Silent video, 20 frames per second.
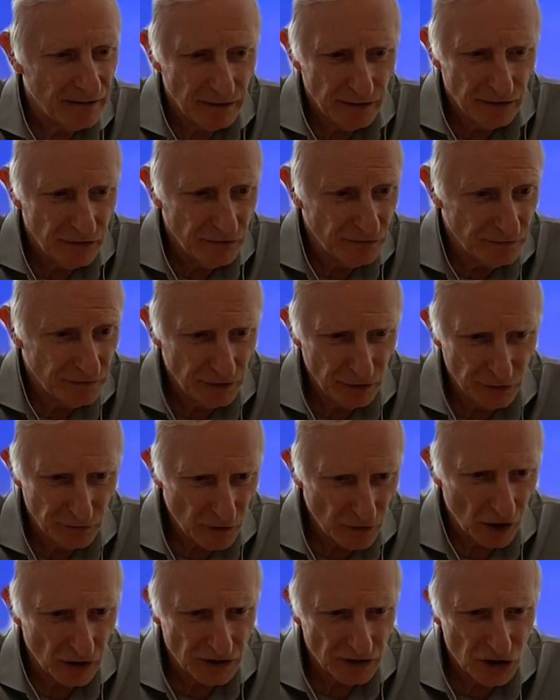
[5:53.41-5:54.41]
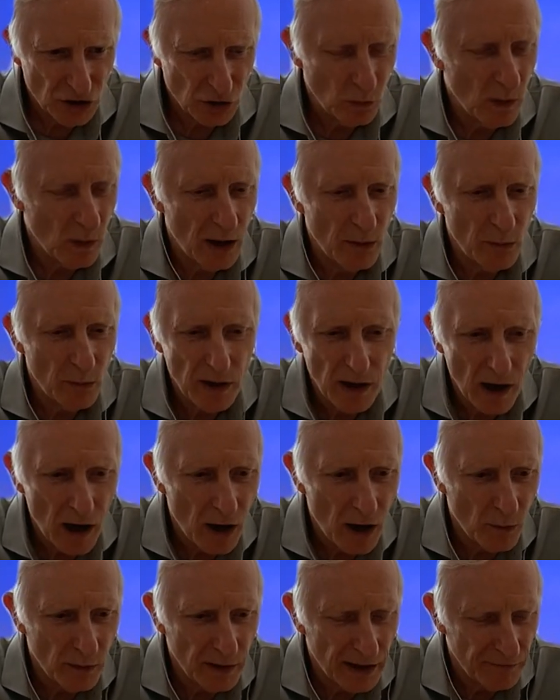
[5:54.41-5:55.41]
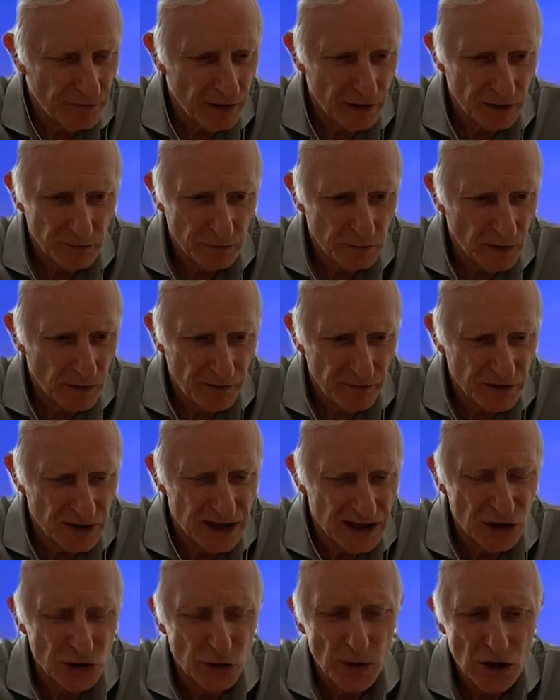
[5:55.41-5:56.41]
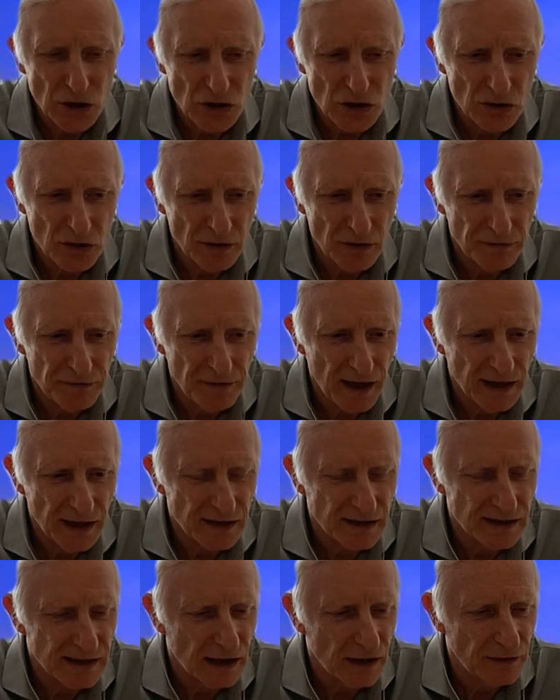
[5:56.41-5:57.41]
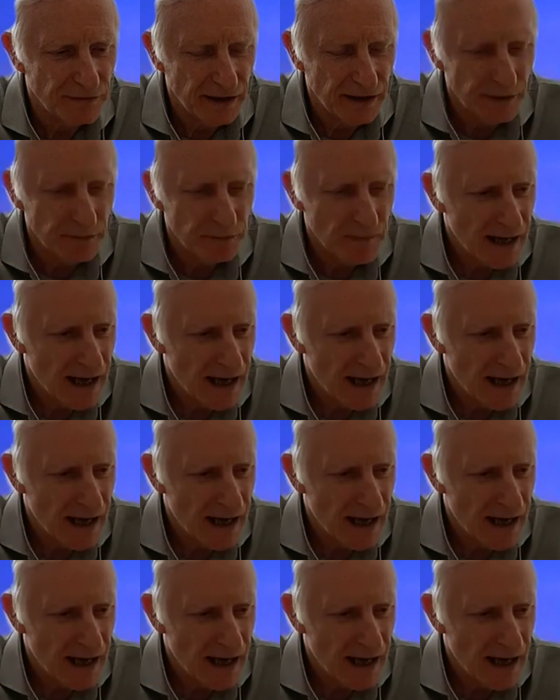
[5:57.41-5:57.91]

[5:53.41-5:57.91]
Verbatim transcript: who've, who've got us to where we are, whatever, whatever situation you find yourself in.